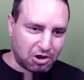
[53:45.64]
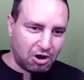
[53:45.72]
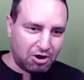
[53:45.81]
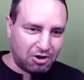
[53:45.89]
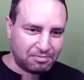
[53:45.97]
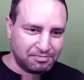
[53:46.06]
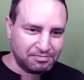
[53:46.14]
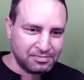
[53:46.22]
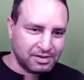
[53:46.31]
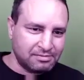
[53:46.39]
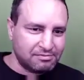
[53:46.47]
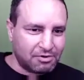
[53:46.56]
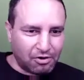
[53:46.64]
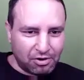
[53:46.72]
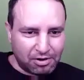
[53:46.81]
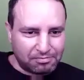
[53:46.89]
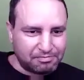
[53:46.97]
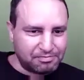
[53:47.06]
calm.
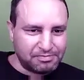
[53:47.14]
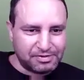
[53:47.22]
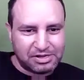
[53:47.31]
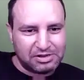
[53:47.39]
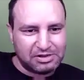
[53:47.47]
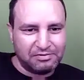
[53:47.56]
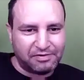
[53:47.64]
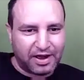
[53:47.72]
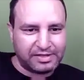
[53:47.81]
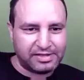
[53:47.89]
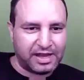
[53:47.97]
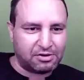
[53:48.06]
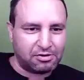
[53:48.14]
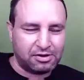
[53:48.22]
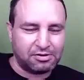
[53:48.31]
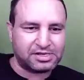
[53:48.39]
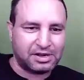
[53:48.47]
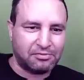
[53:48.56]
Or do you find that,
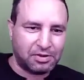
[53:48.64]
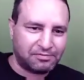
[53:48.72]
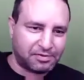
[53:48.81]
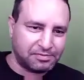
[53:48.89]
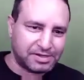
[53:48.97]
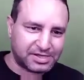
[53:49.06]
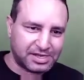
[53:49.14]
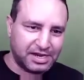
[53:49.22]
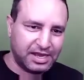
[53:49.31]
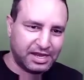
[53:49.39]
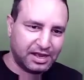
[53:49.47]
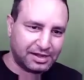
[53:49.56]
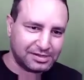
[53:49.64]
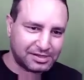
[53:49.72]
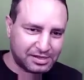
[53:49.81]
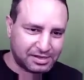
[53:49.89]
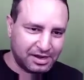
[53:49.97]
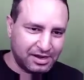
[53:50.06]
or someone from the city has a
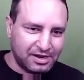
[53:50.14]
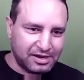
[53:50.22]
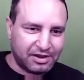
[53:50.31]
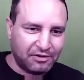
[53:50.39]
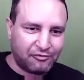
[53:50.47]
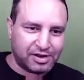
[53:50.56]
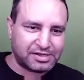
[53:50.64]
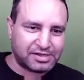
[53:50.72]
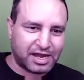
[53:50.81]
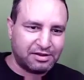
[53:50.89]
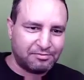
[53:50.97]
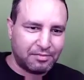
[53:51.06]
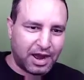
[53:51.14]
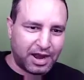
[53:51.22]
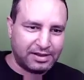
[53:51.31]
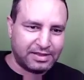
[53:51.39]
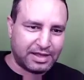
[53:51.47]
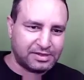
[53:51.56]
different side of
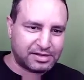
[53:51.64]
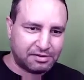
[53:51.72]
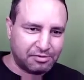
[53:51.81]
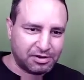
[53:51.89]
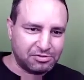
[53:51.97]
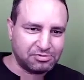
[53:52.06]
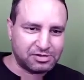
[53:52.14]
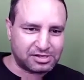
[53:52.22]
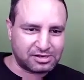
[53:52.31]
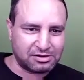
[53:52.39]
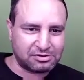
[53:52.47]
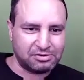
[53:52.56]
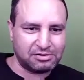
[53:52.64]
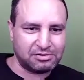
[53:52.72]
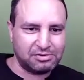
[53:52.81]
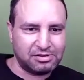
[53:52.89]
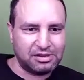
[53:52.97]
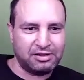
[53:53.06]
mind than someone who's
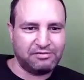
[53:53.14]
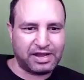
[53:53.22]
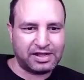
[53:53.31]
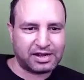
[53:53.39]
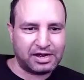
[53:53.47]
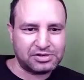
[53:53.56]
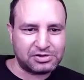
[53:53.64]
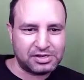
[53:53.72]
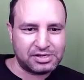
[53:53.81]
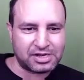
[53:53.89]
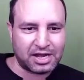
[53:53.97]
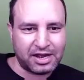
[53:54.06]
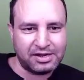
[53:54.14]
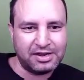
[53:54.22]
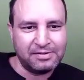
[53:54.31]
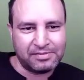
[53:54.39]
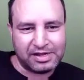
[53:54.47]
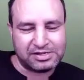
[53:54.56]
living in a countryside?
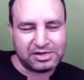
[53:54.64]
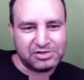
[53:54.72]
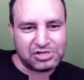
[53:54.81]
Is there